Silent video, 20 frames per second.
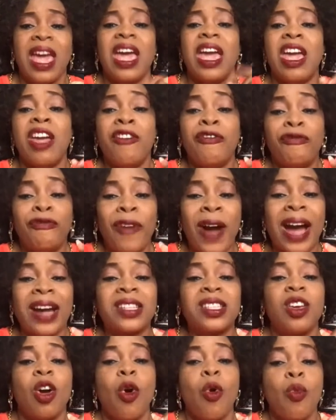In
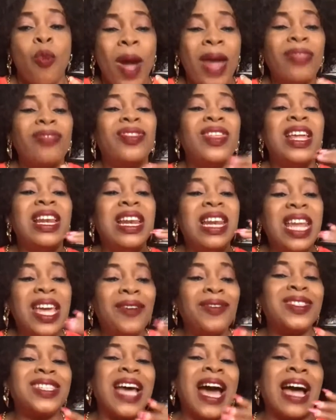fact, when the
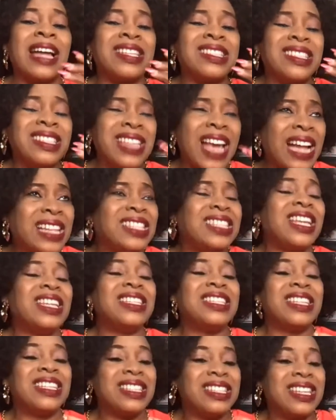leaves are
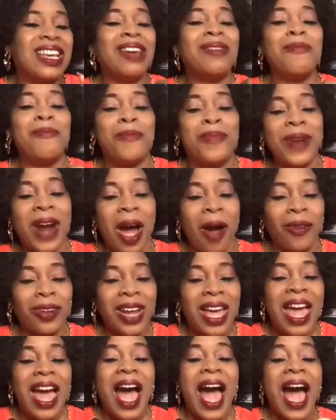starting to turn brown,
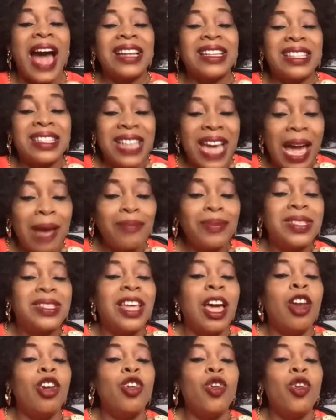at times they